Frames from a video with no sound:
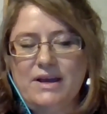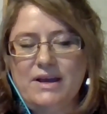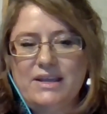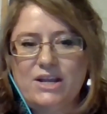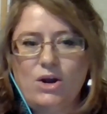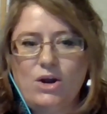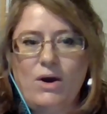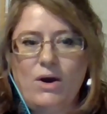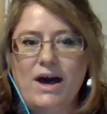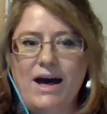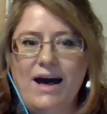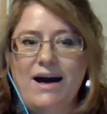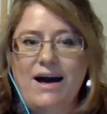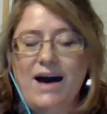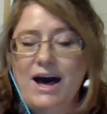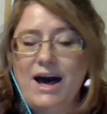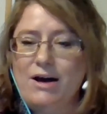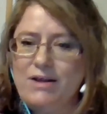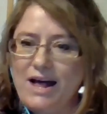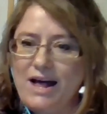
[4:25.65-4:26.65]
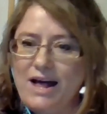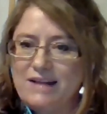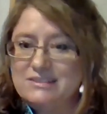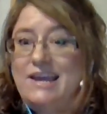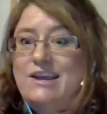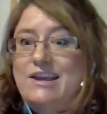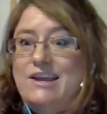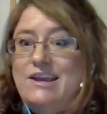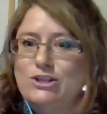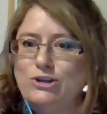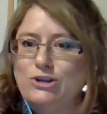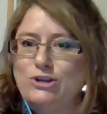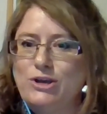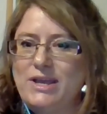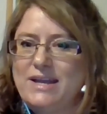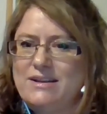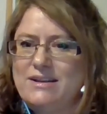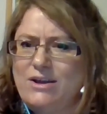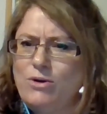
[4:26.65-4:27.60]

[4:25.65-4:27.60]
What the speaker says: I'll take a look at,